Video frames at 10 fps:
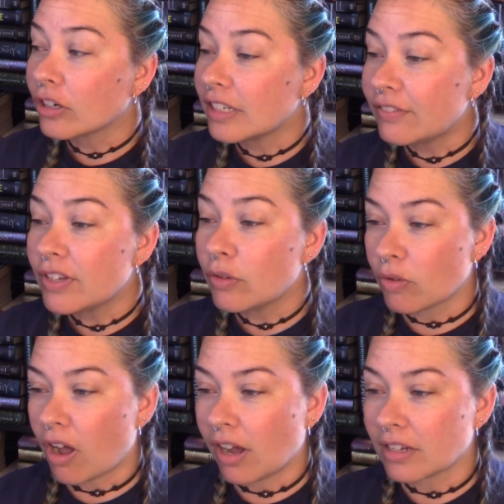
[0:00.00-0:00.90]
are
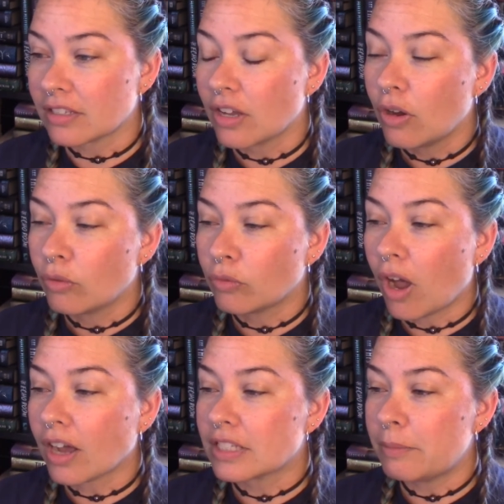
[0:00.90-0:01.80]
living rocks
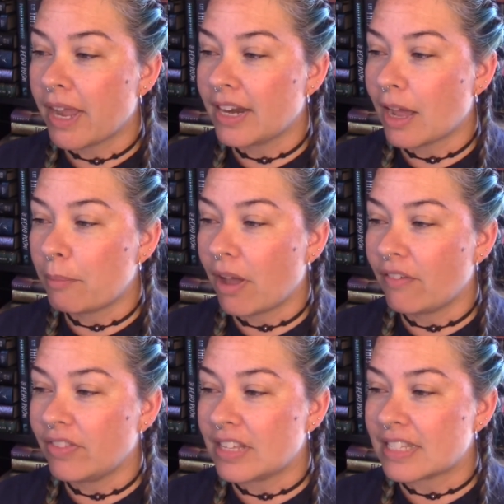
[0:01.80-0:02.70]
rocks made up
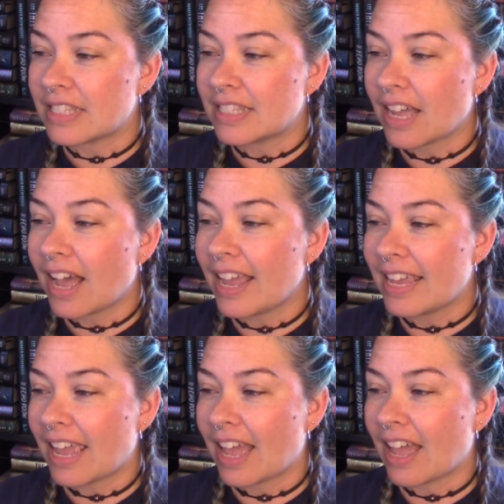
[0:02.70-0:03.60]
of this
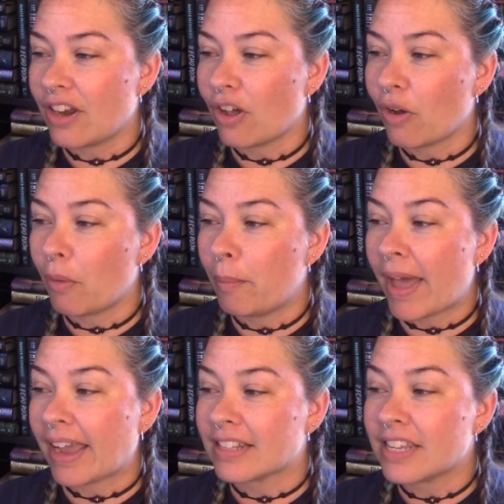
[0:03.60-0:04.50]

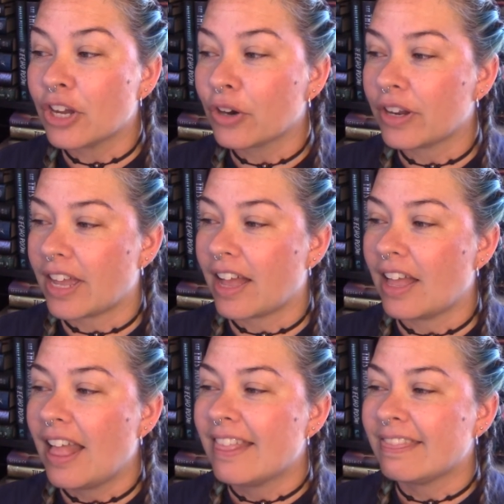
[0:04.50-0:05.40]

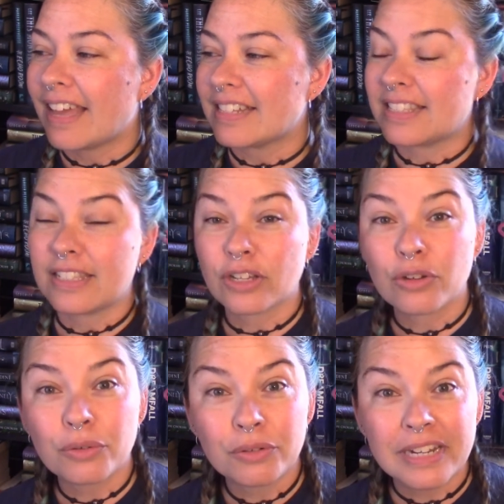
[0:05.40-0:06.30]
cyanobacteria that
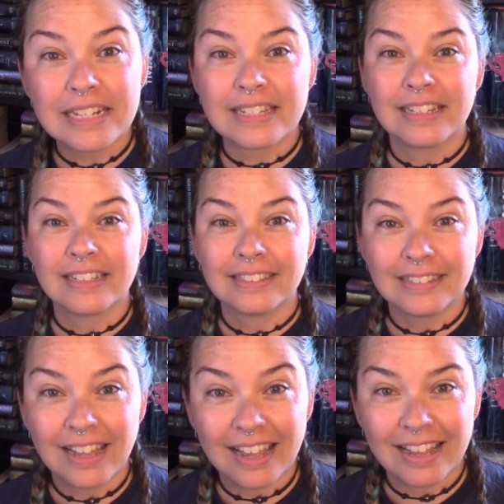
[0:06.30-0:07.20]
secrete
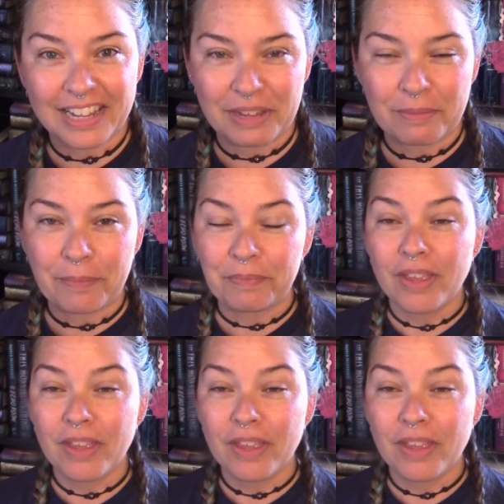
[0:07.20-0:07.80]
lime